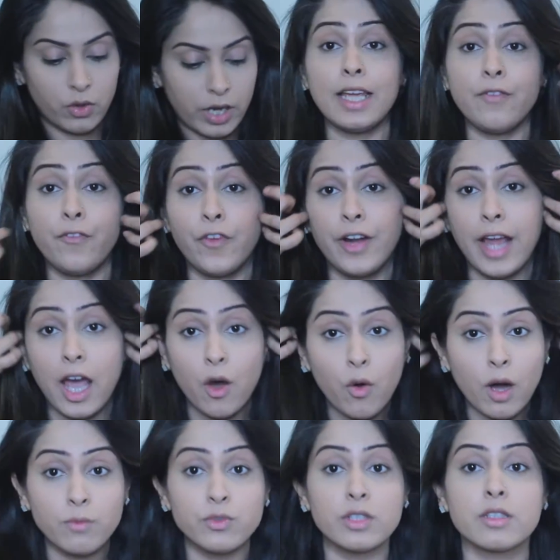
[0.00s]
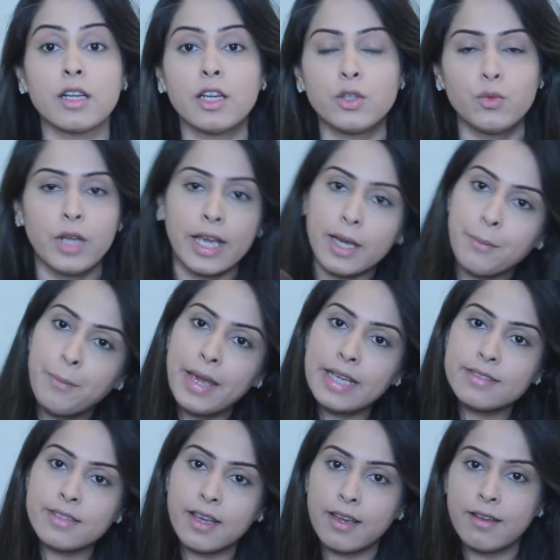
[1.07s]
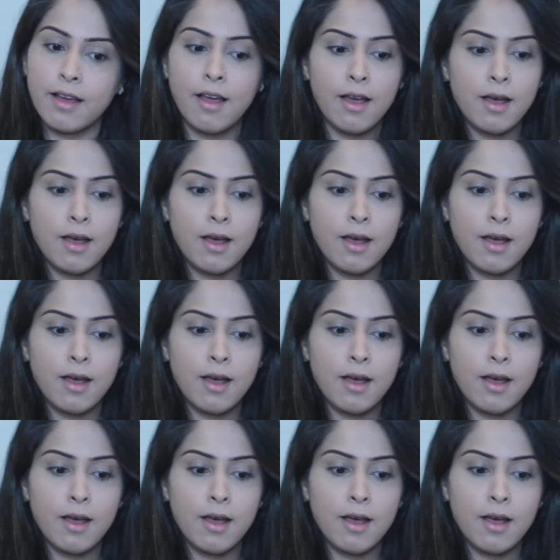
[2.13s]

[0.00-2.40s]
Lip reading: And for now, I'm just gonna do like a basic,